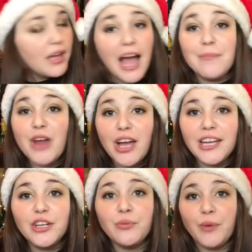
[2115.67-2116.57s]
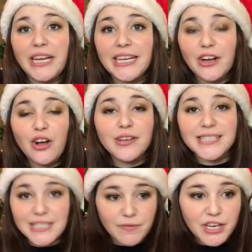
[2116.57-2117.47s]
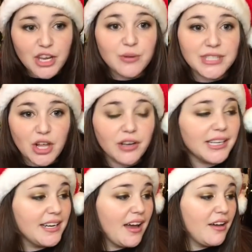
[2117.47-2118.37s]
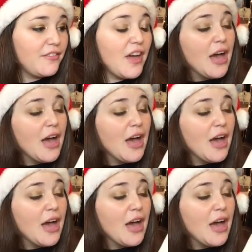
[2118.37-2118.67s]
I'm not gonna read it all because this video is long enough,